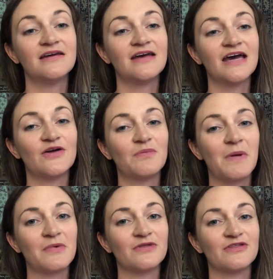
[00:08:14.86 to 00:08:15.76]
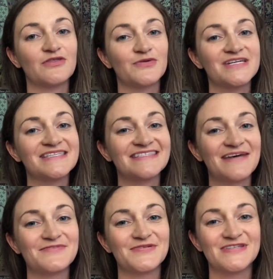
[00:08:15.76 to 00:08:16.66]
And remember the 3
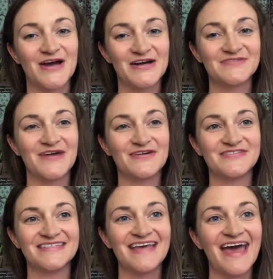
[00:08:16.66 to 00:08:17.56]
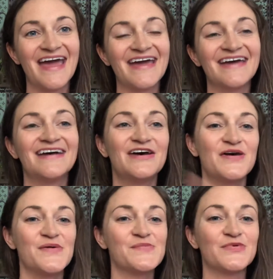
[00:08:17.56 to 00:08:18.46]
steps we talked about today.
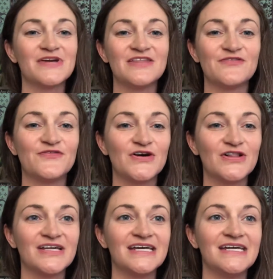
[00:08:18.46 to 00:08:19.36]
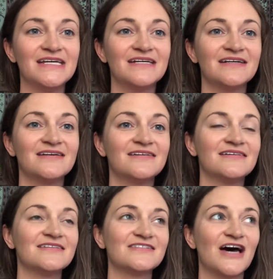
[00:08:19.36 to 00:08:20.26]
Breathe fully,
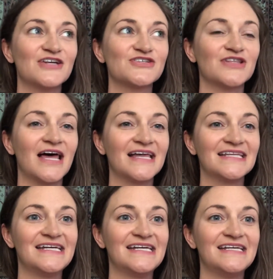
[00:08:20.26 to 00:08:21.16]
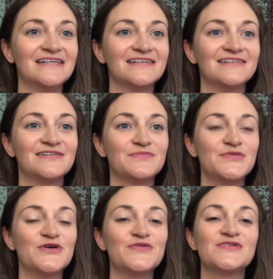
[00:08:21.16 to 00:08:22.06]
touch lightly,
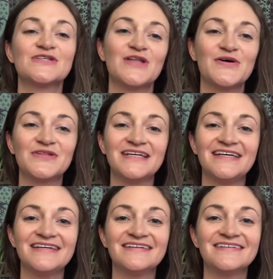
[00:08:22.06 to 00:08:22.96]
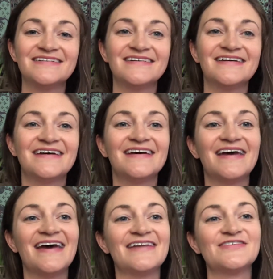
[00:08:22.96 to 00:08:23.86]
move slowly,
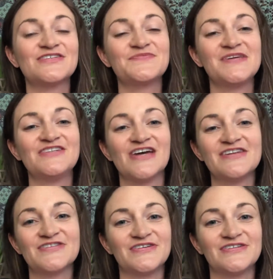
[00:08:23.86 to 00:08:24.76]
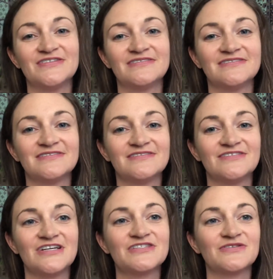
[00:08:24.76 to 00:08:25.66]
and just be gentle
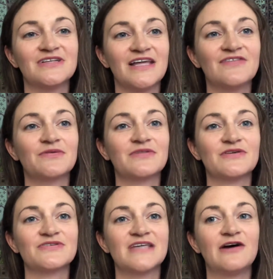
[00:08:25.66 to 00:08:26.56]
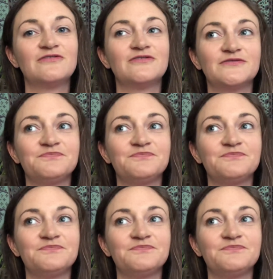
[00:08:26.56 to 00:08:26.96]
and loving with yourself.